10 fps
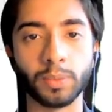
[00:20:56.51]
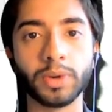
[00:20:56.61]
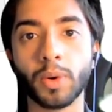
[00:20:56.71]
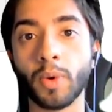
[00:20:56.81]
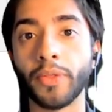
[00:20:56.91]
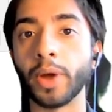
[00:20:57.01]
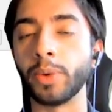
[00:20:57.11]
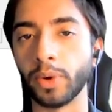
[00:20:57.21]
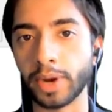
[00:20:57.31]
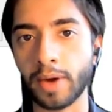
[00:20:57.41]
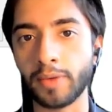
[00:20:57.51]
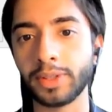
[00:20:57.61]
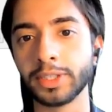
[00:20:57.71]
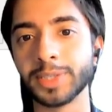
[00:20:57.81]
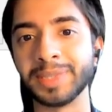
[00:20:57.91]
We don't want that. We want
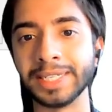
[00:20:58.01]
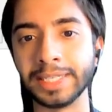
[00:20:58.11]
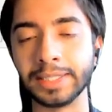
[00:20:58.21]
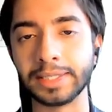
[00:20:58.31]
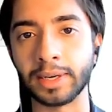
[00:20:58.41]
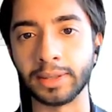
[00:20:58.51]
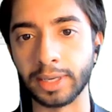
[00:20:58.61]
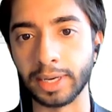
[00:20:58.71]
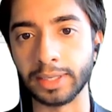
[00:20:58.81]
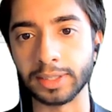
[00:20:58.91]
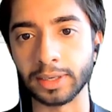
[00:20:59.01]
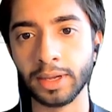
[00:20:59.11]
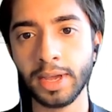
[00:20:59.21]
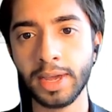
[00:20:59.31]
everything to be inside the casing.